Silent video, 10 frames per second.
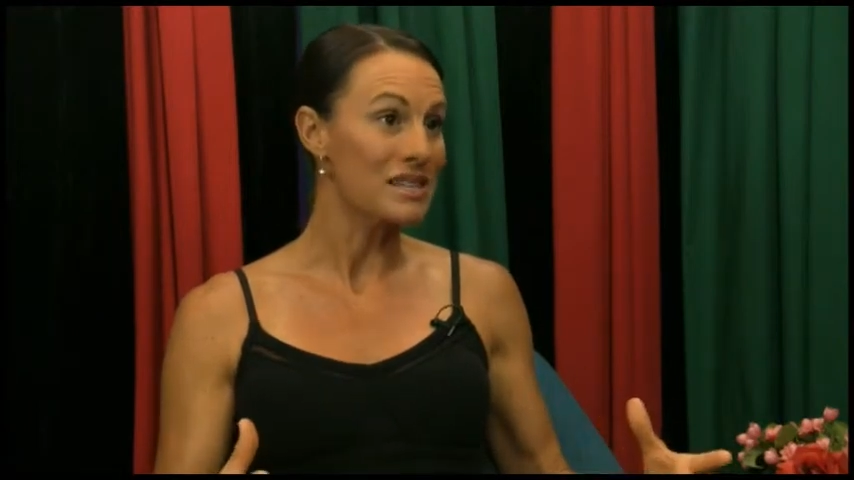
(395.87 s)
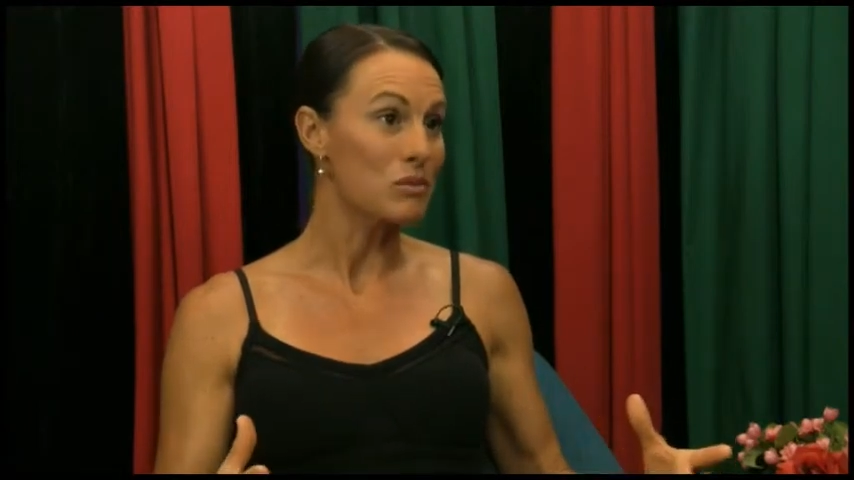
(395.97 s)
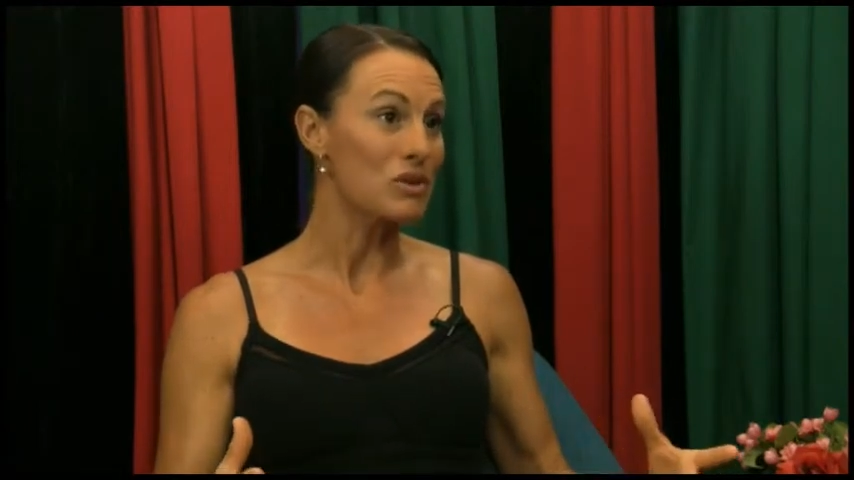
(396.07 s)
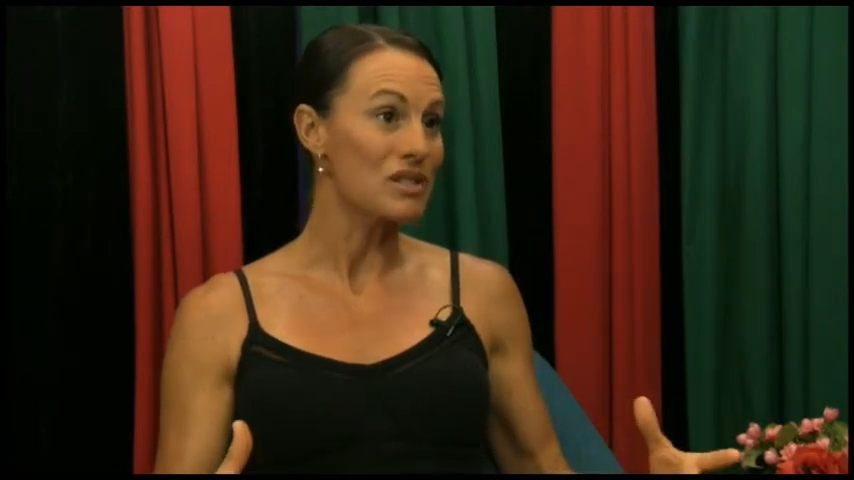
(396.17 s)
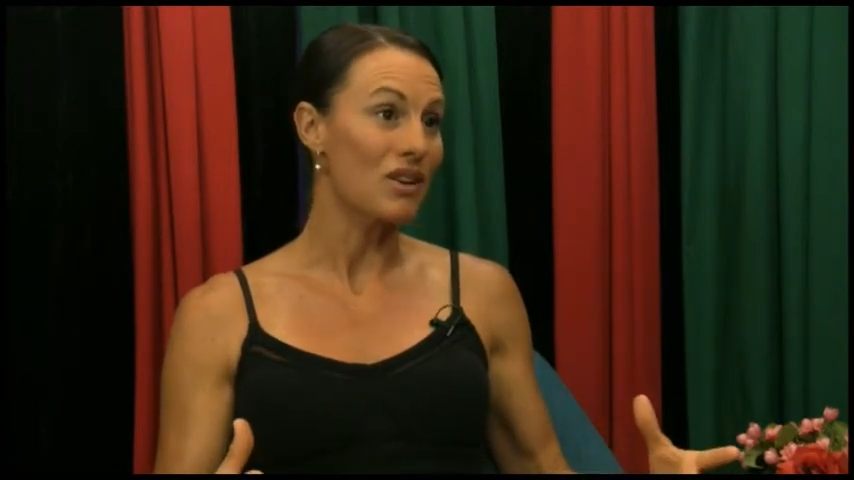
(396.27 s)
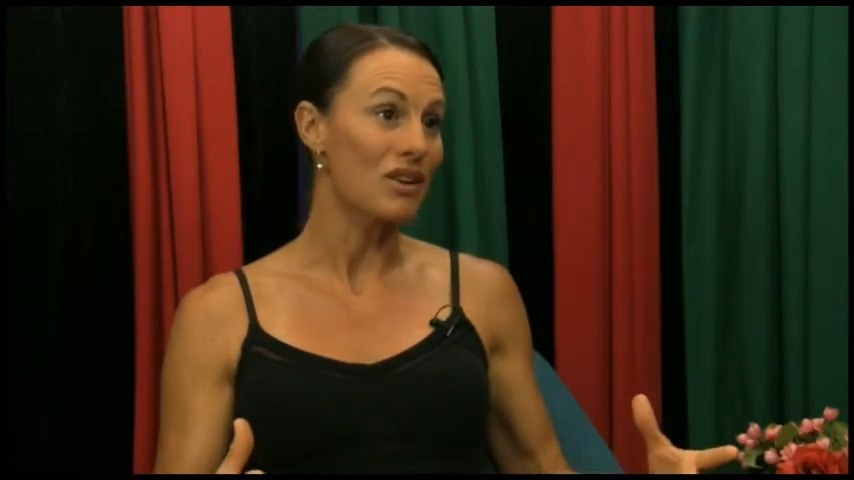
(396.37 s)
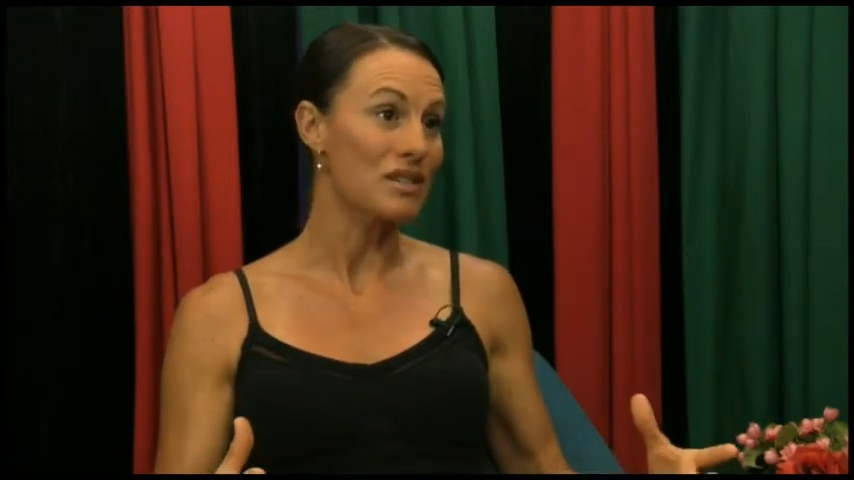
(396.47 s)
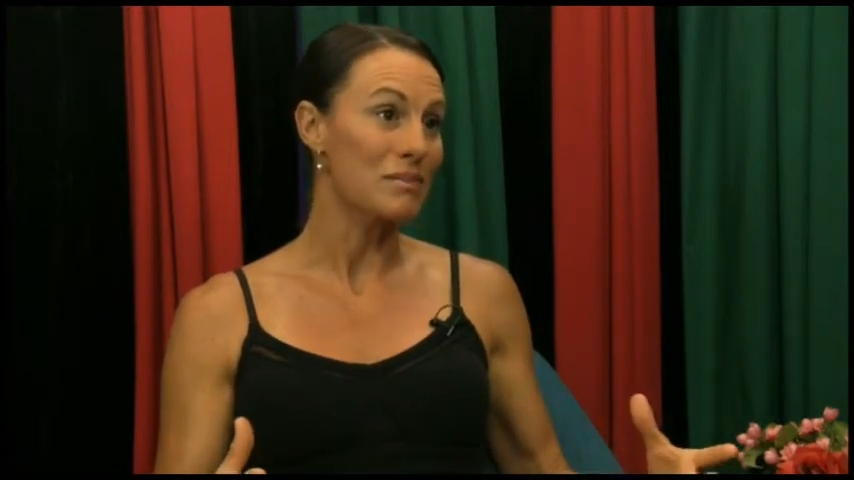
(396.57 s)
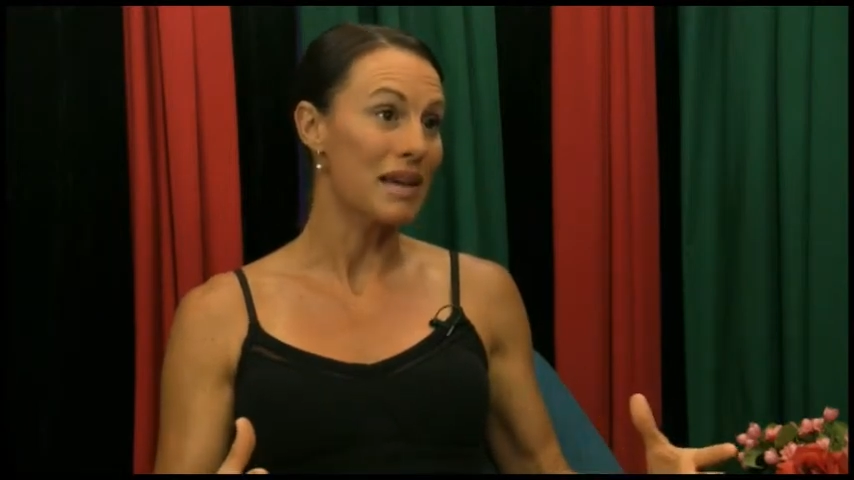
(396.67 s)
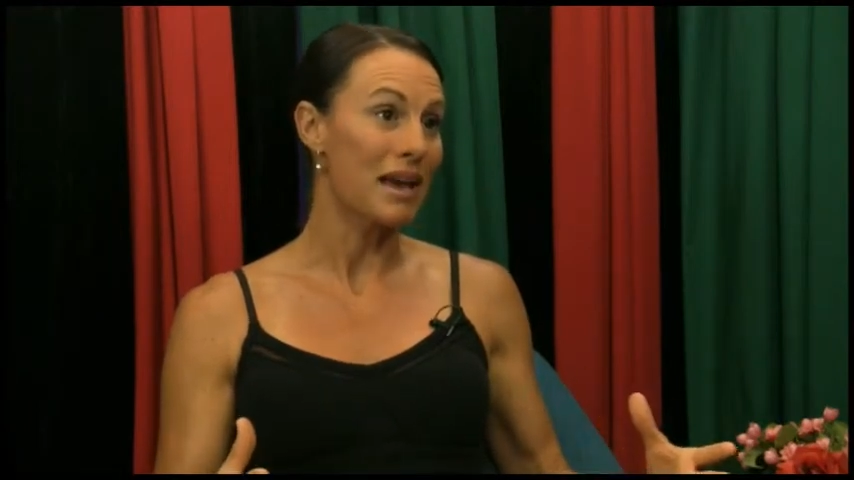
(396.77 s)
and what's going
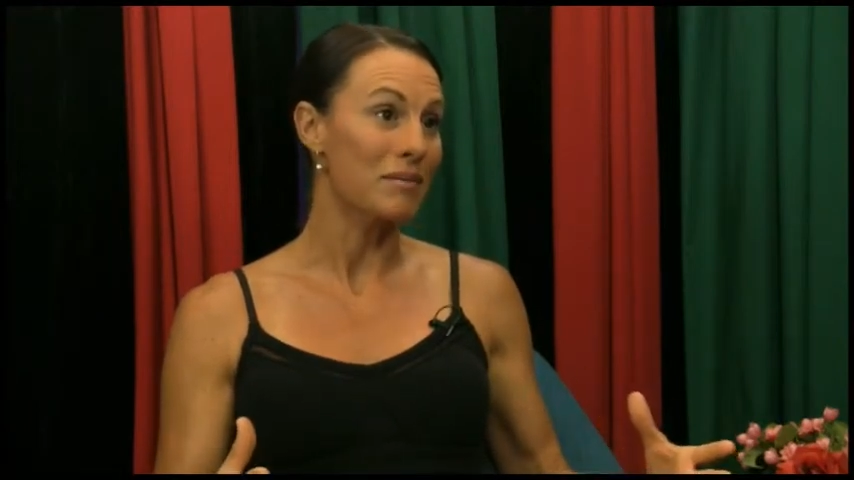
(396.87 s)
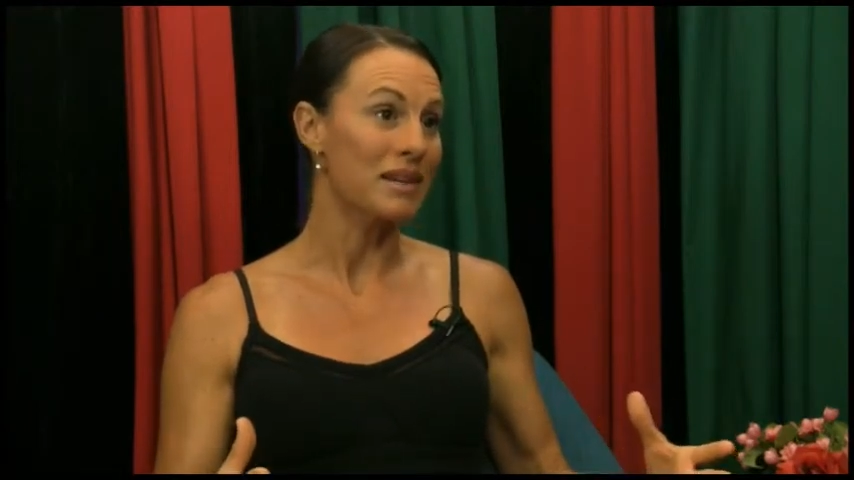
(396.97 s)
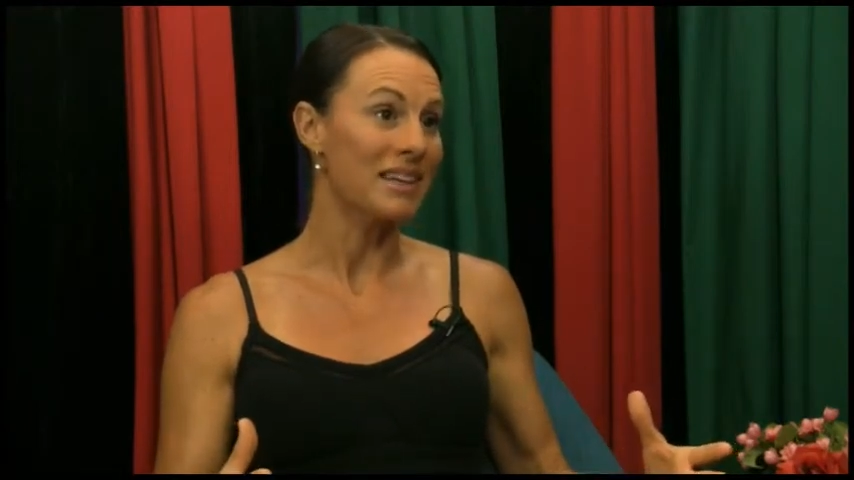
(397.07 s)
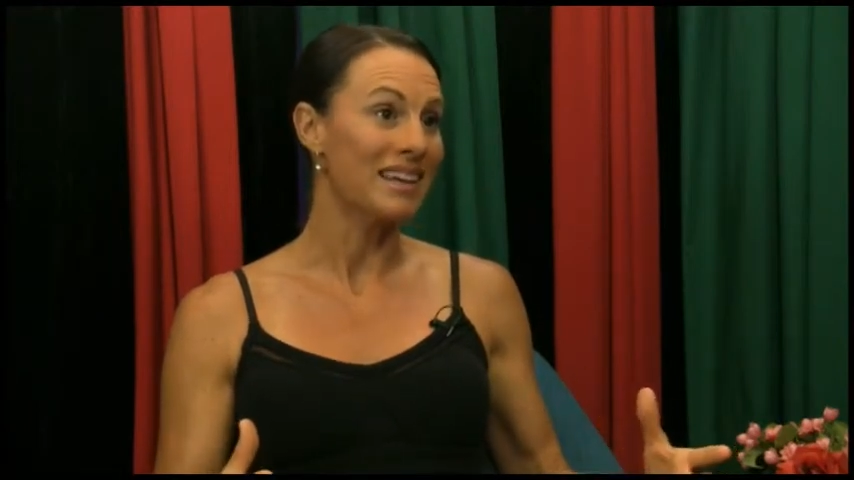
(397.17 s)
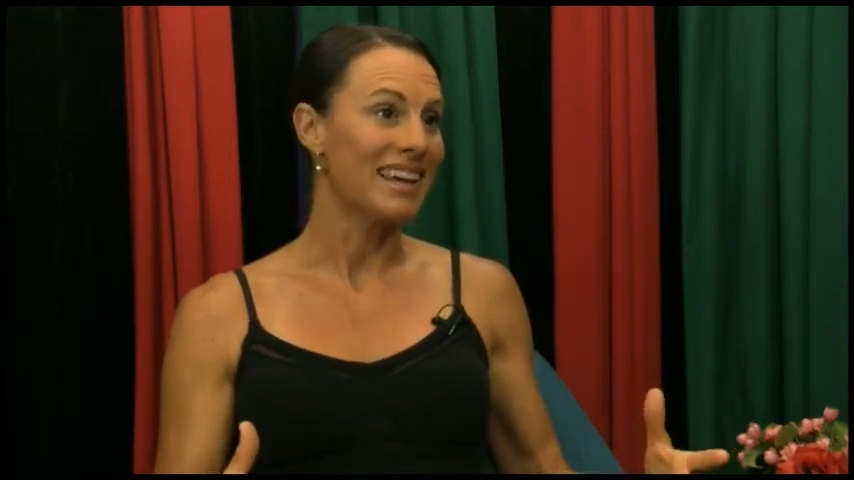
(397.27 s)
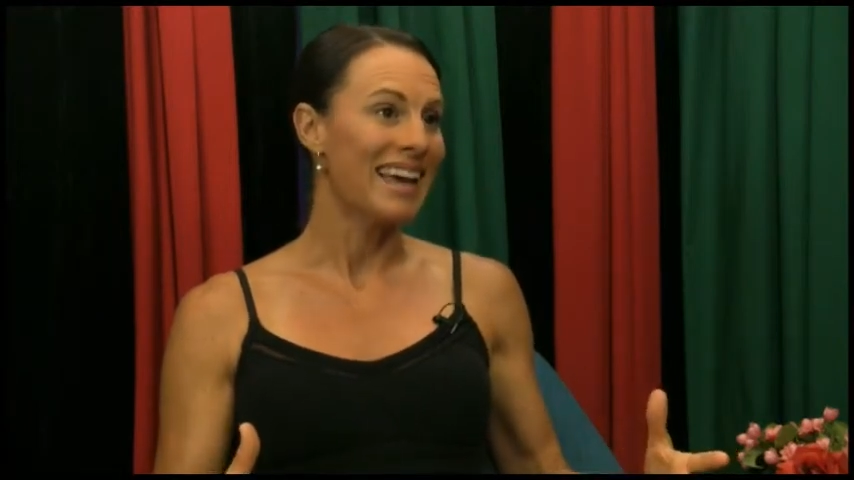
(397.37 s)
to be happening,